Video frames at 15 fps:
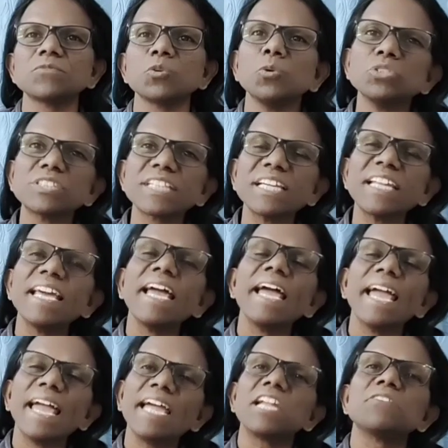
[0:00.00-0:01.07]
which can
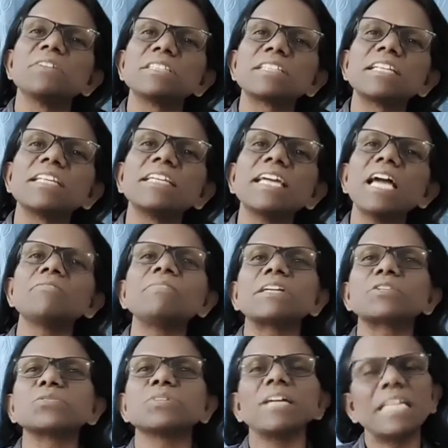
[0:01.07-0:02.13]
adversely
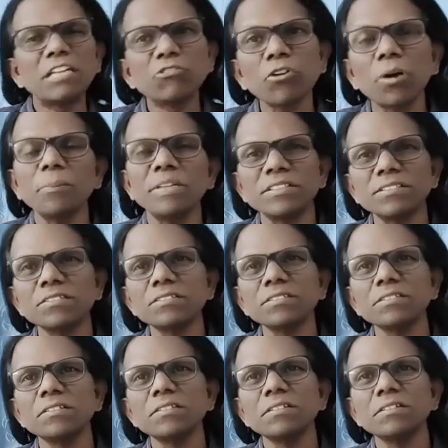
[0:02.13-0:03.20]
affect the environment,
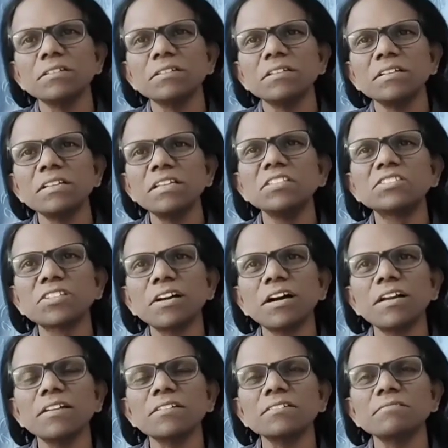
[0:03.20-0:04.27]
is
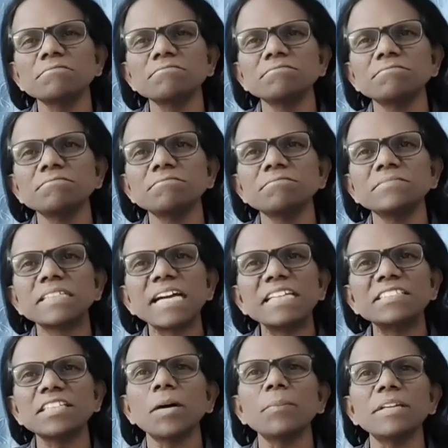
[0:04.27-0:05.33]
called
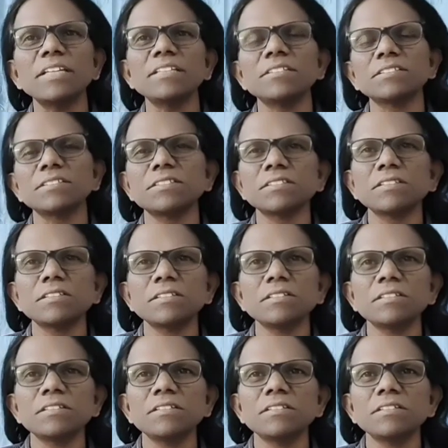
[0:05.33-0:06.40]
contaminant.
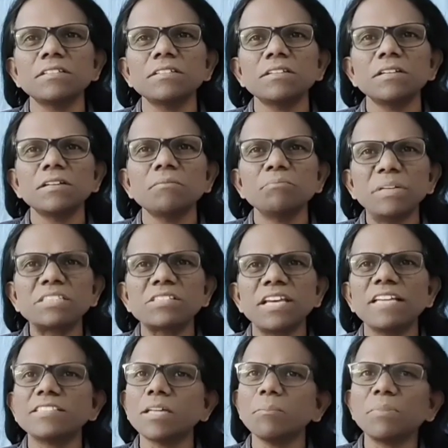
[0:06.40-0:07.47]
Best
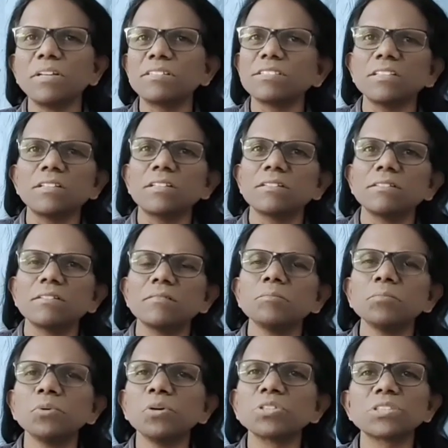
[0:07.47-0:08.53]
examples are
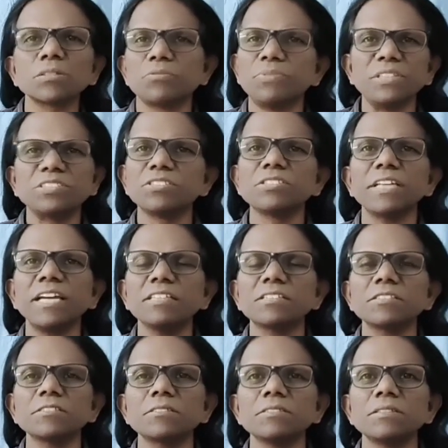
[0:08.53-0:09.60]
most of the
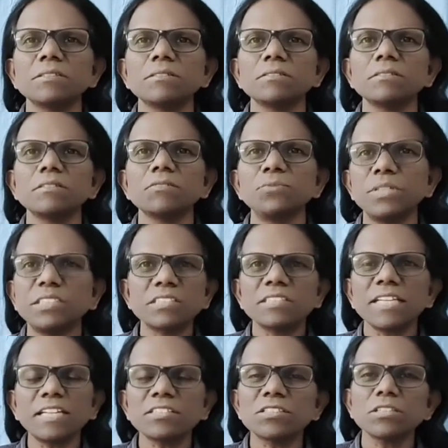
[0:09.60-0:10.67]
pesticides.
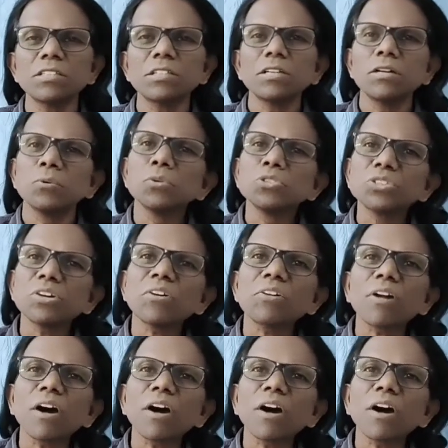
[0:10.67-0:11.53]
Pesticides which are